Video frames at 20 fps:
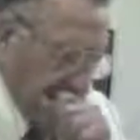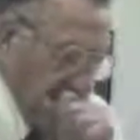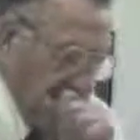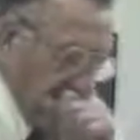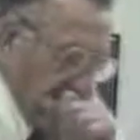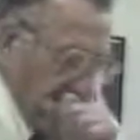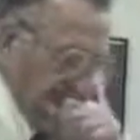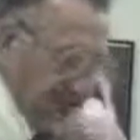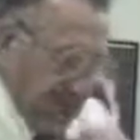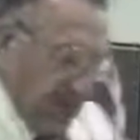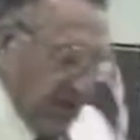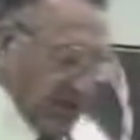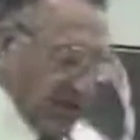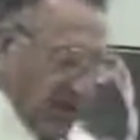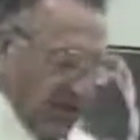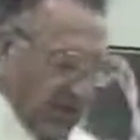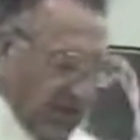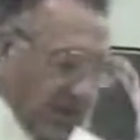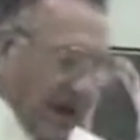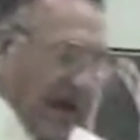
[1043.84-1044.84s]

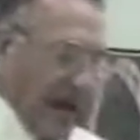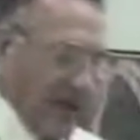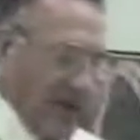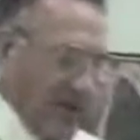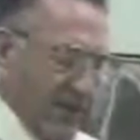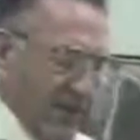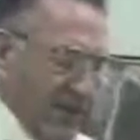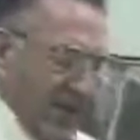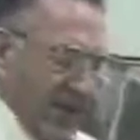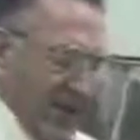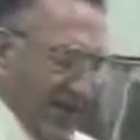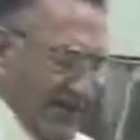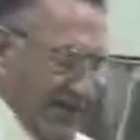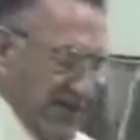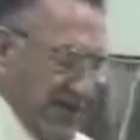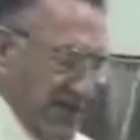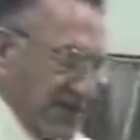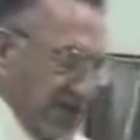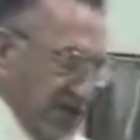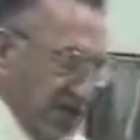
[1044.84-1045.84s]
the problem lies
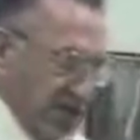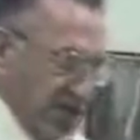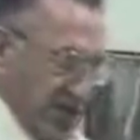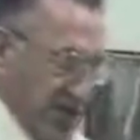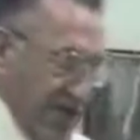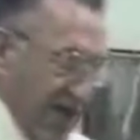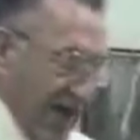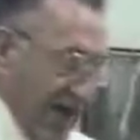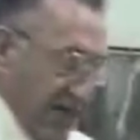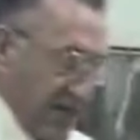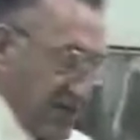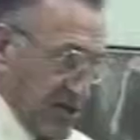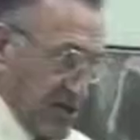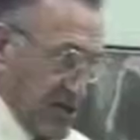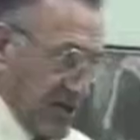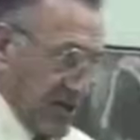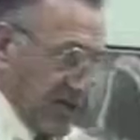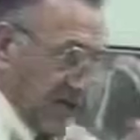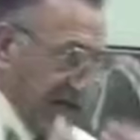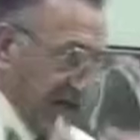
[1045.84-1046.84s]
in these channels,
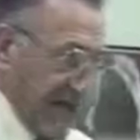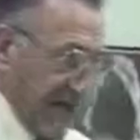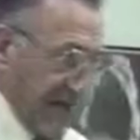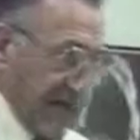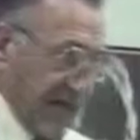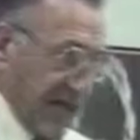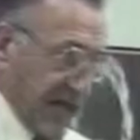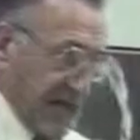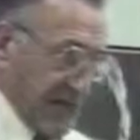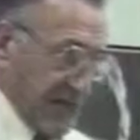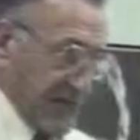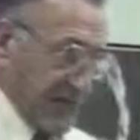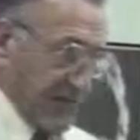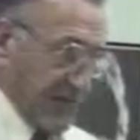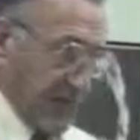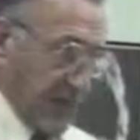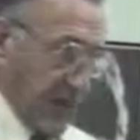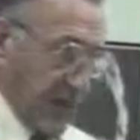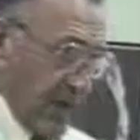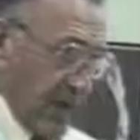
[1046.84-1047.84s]
these inlets,
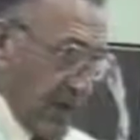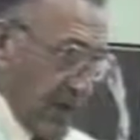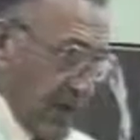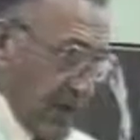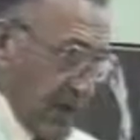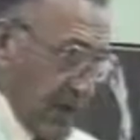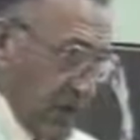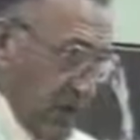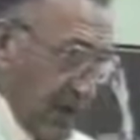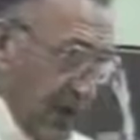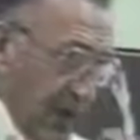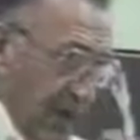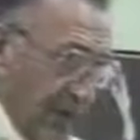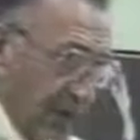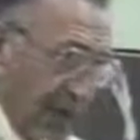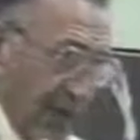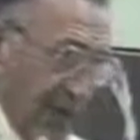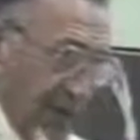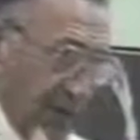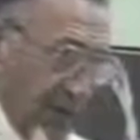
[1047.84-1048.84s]

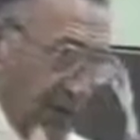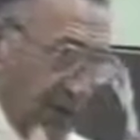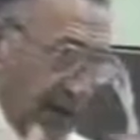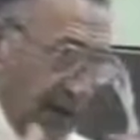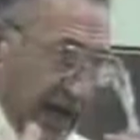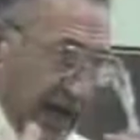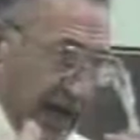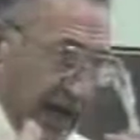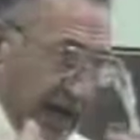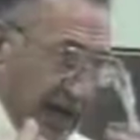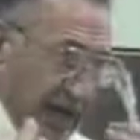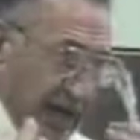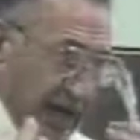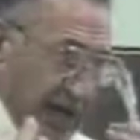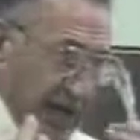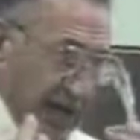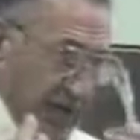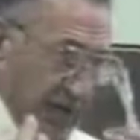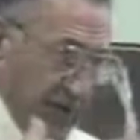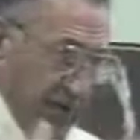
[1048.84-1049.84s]
whereby we have our
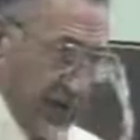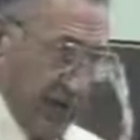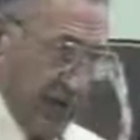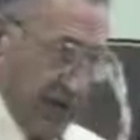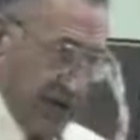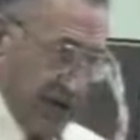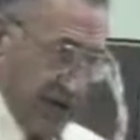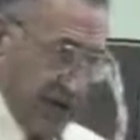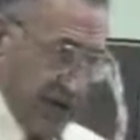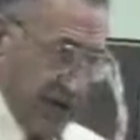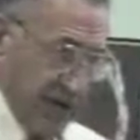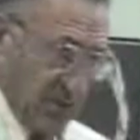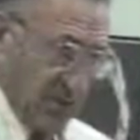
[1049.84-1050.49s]
communication